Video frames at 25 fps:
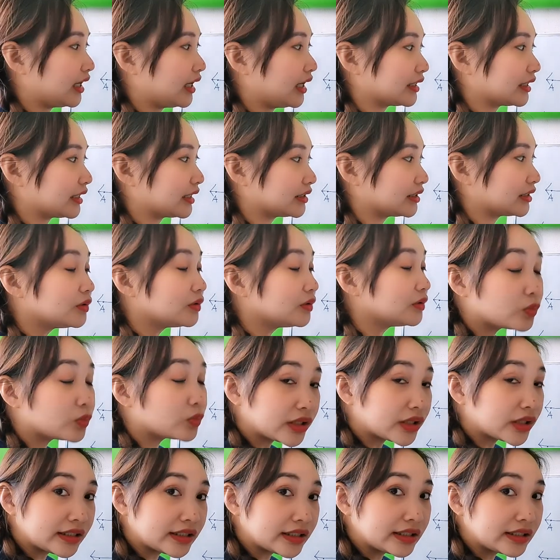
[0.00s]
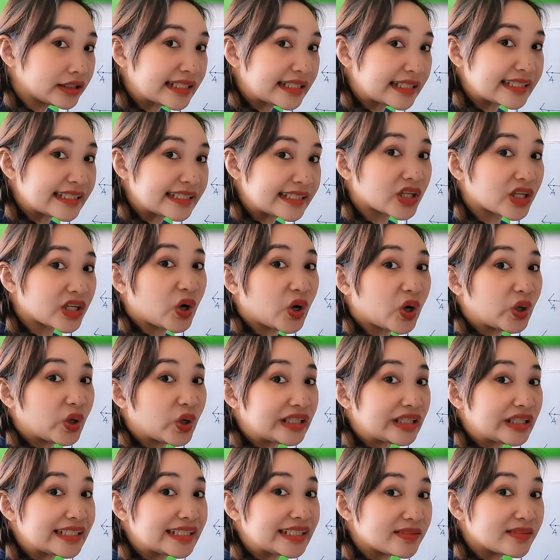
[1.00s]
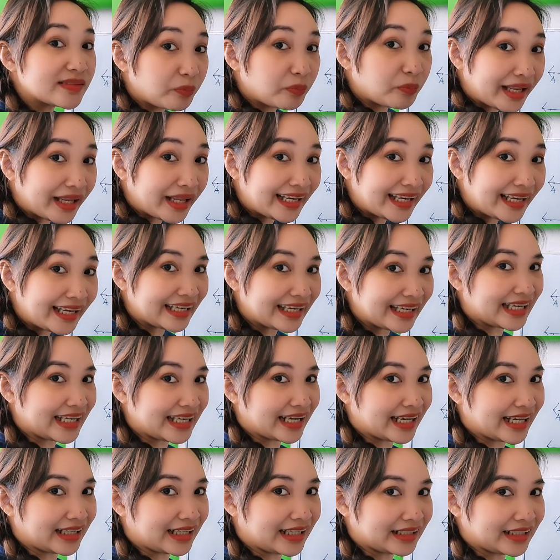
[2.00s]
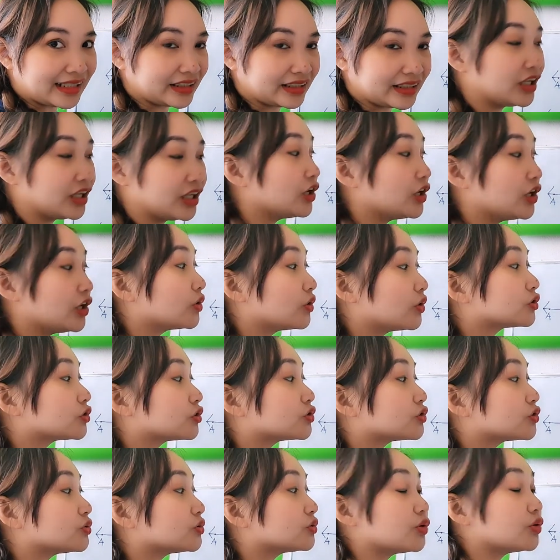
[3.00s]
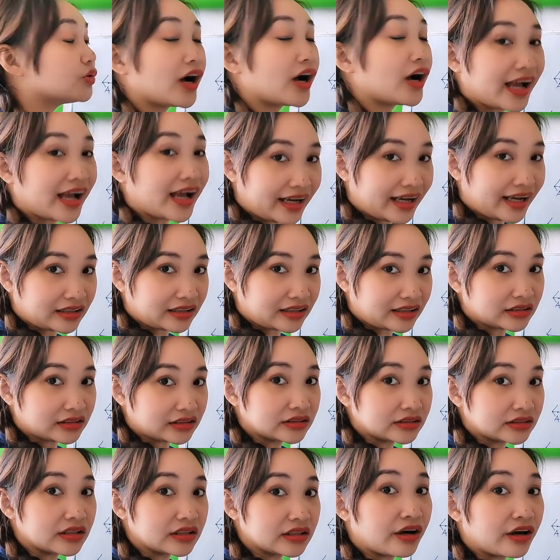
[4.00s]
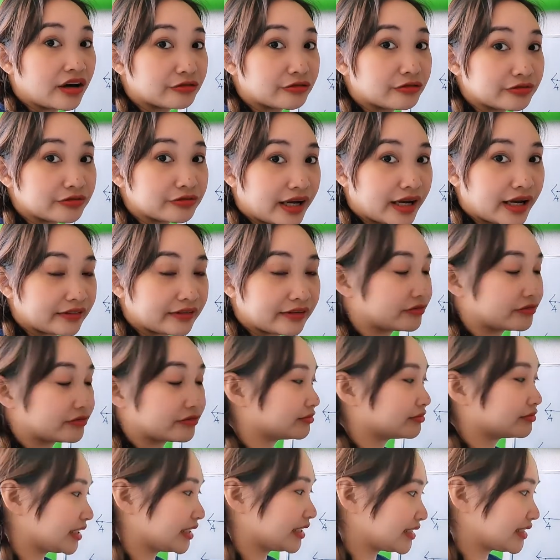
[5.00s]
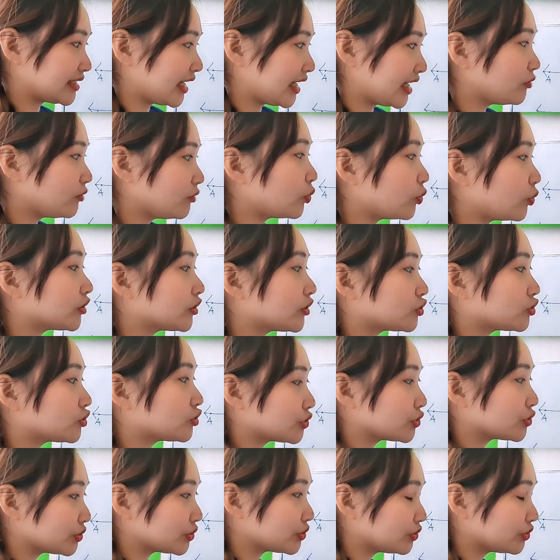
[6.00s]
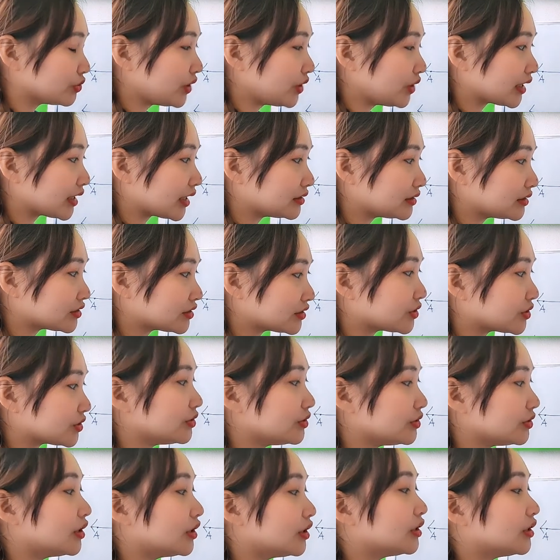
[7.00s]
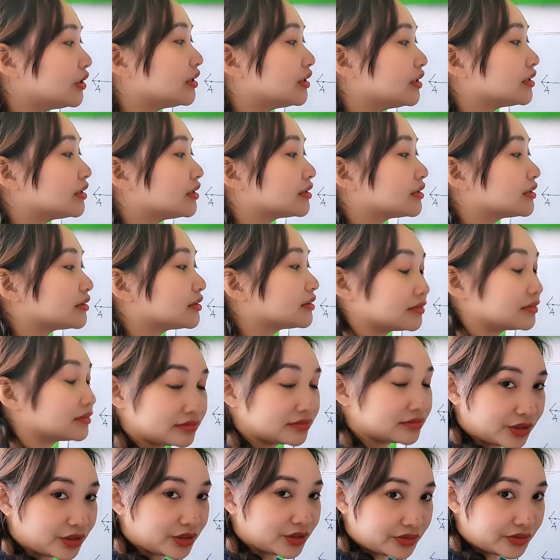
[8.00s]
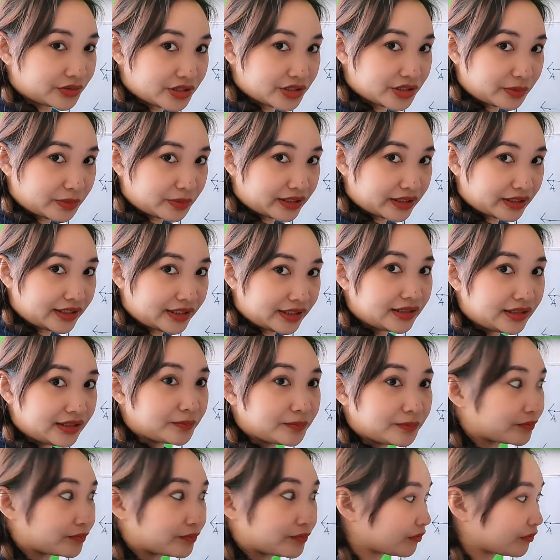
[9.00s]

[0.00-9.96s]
Angle 1 is corresponding angle to angle 5. The same with 2, angle 2 corresponding